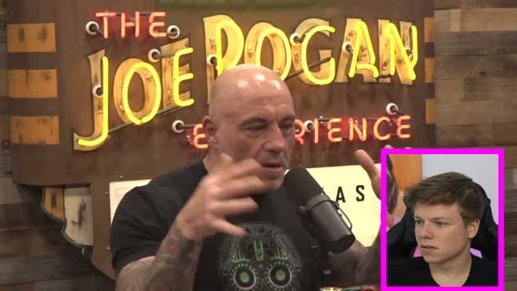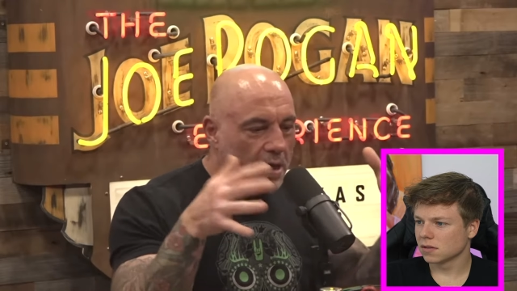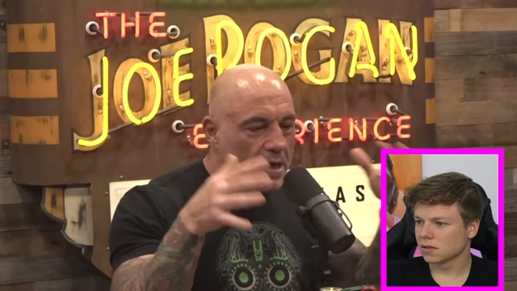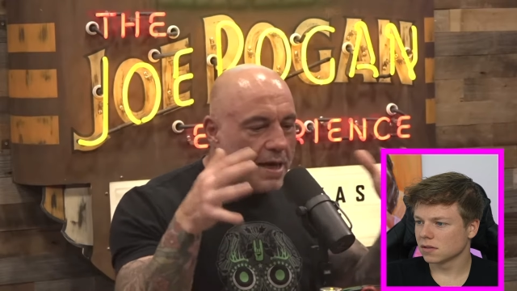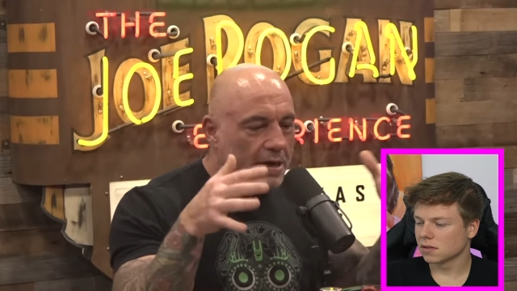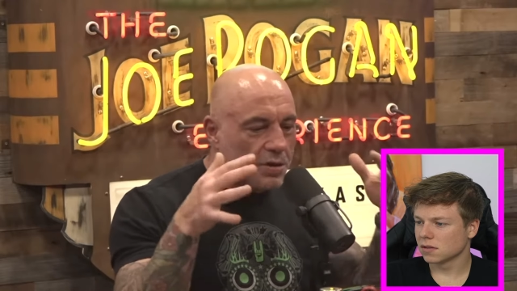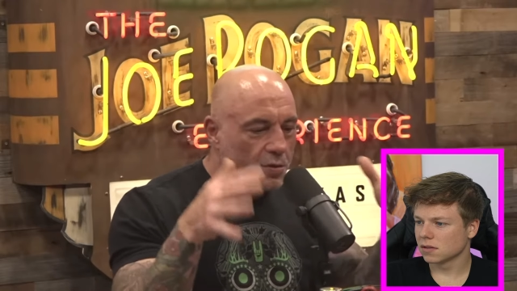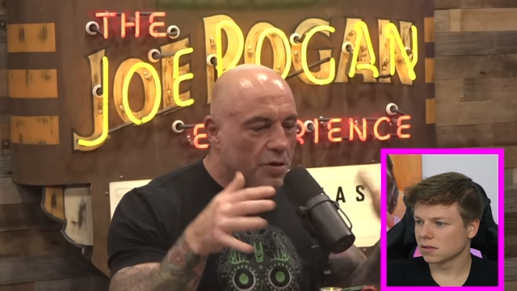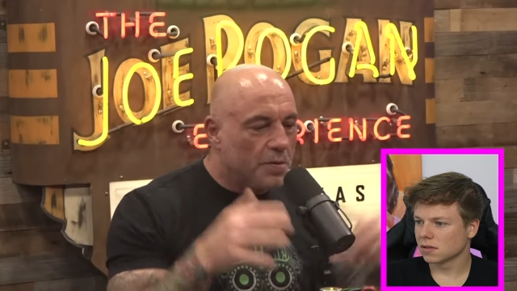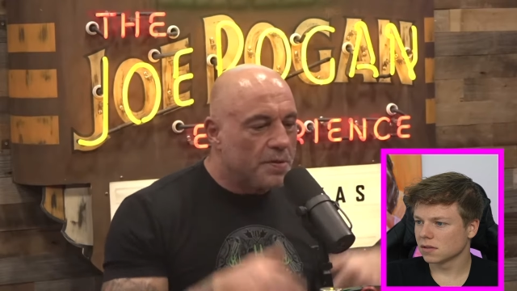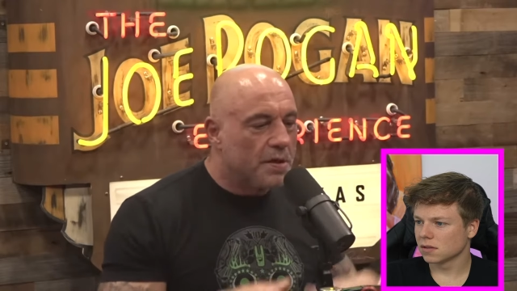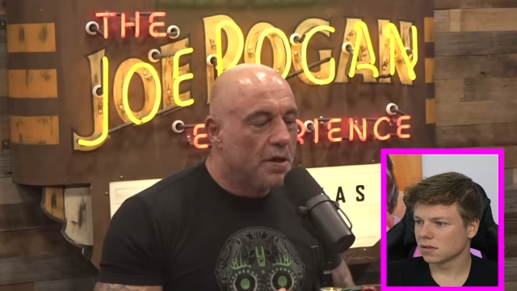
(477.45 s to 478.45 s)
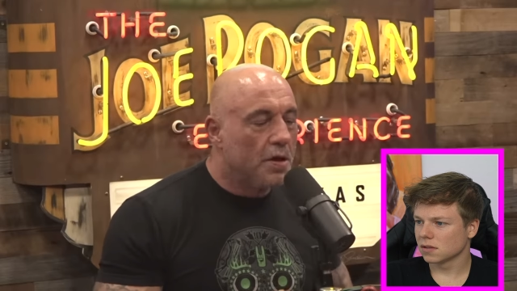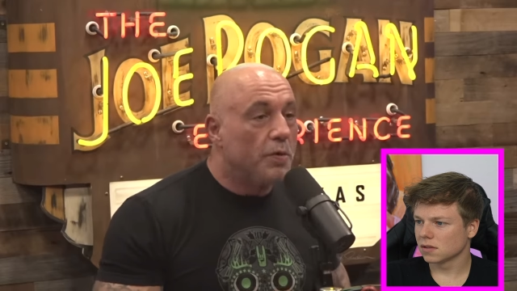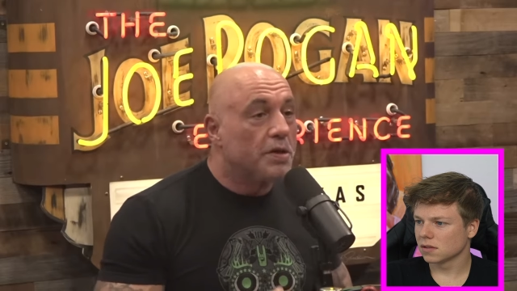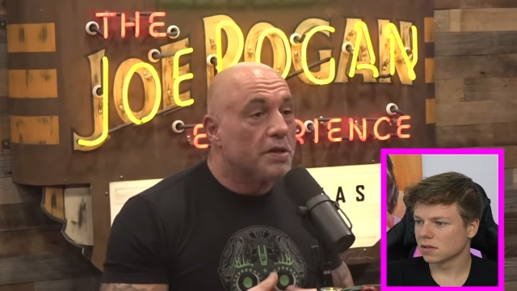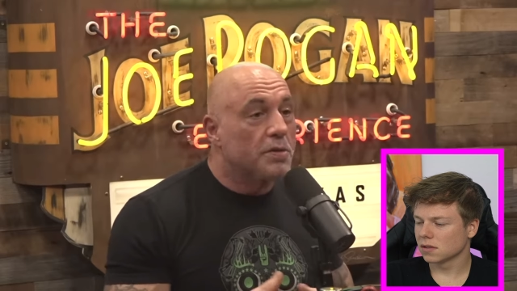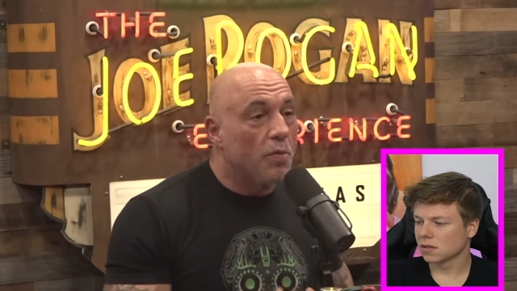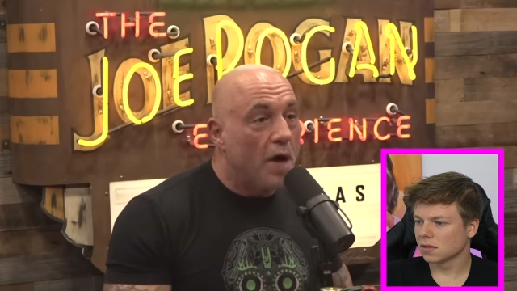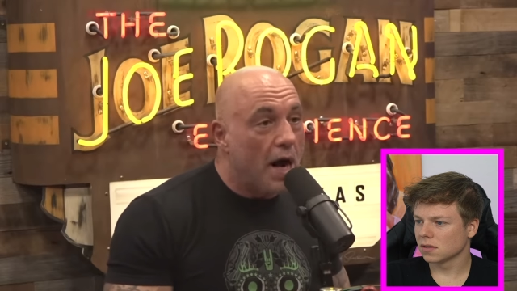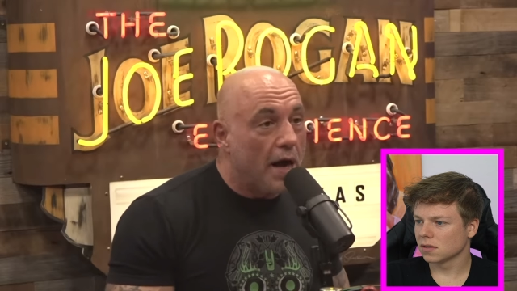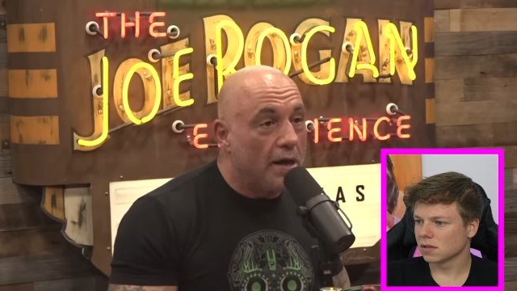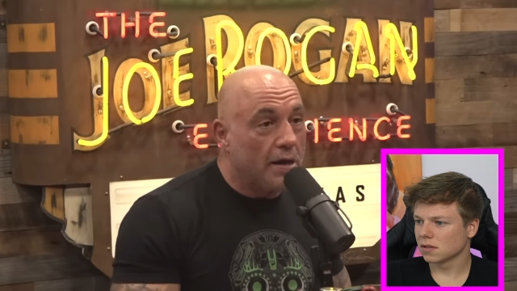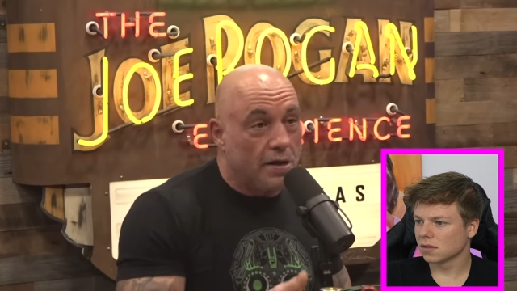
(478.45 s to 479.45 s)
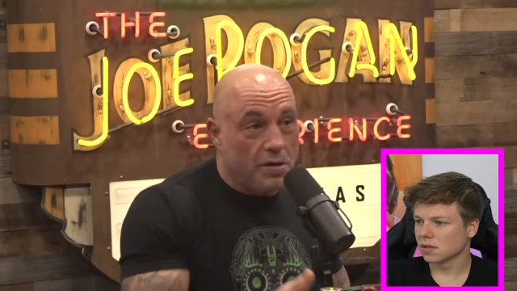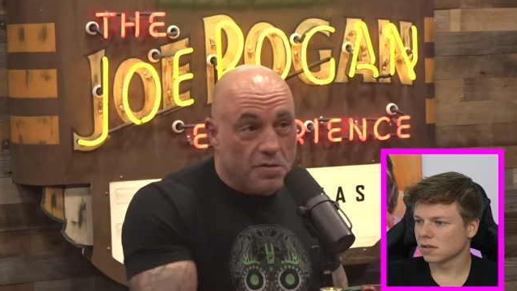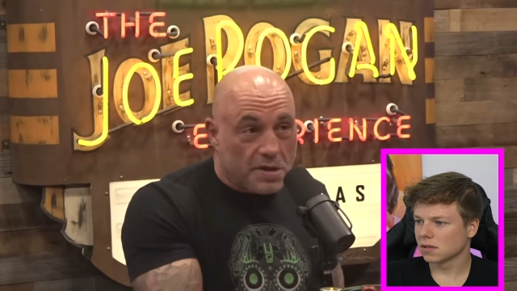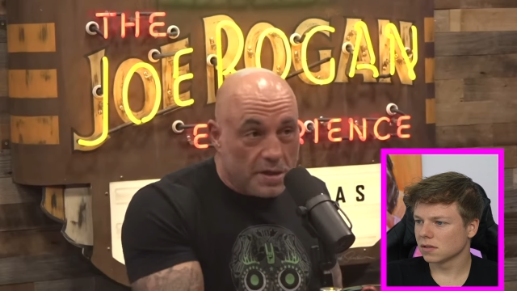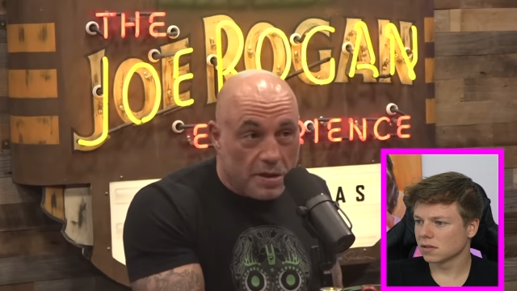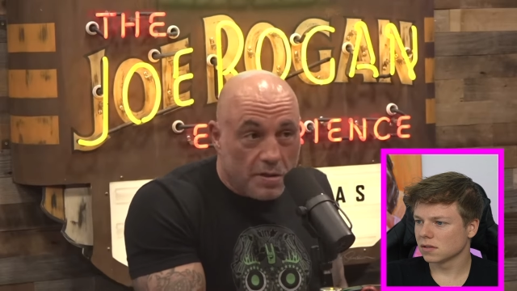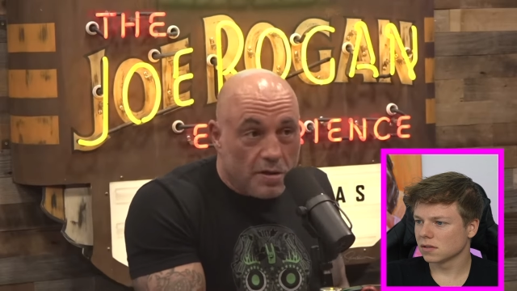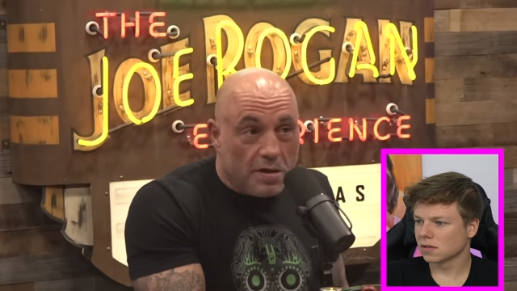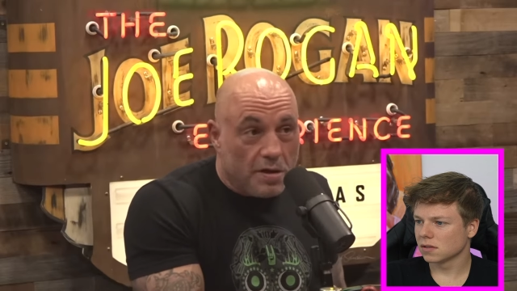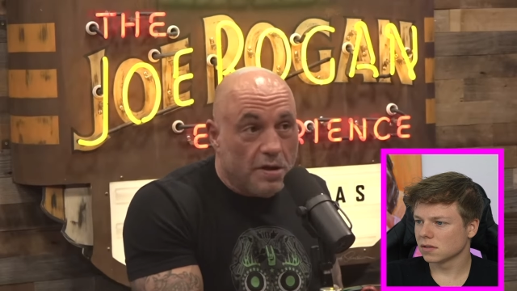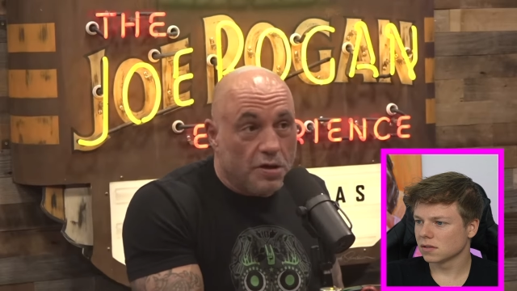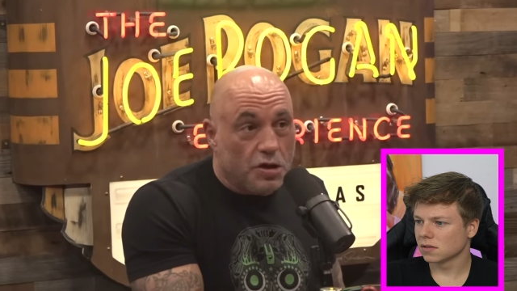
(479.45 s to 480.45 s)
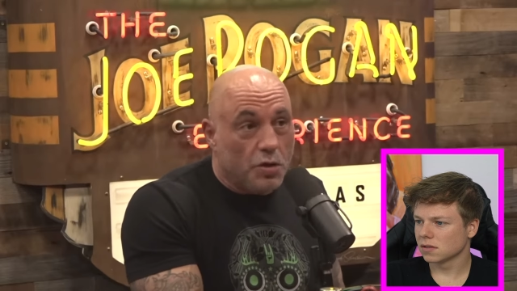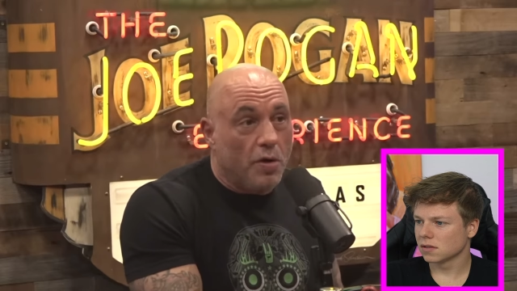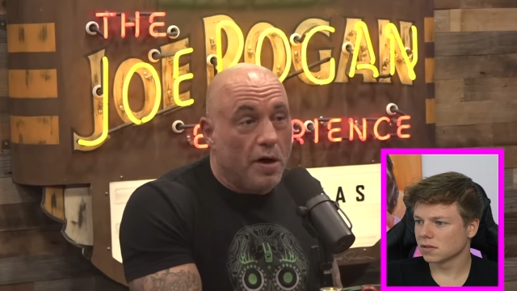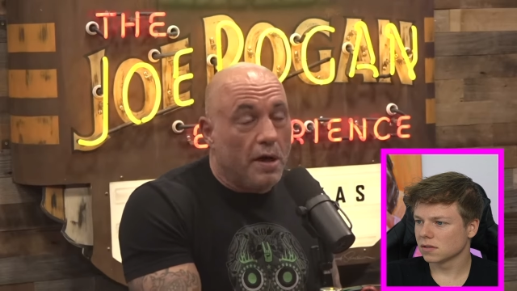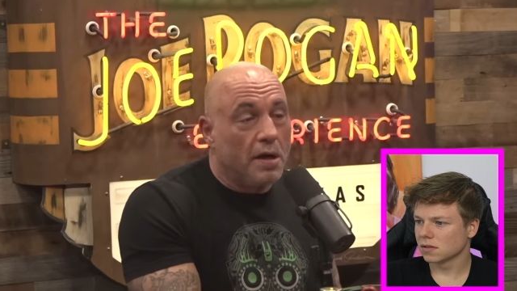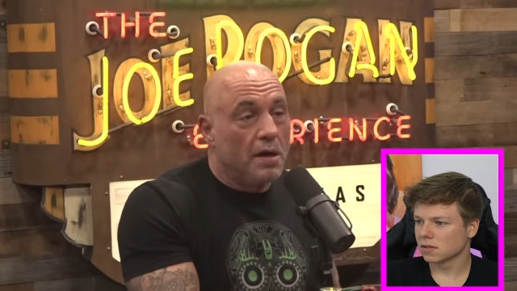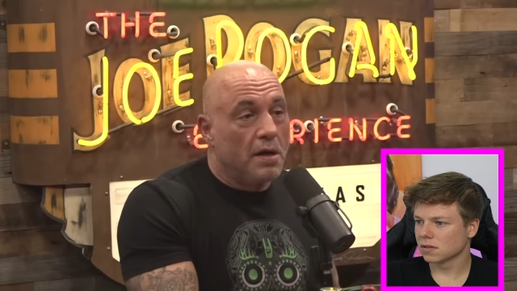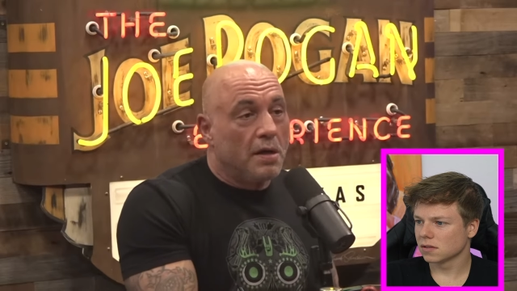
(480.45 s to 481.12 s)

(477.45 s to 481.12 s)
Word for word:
Speaker 1: connects groups, which is why, like you said, that you didn't enjoy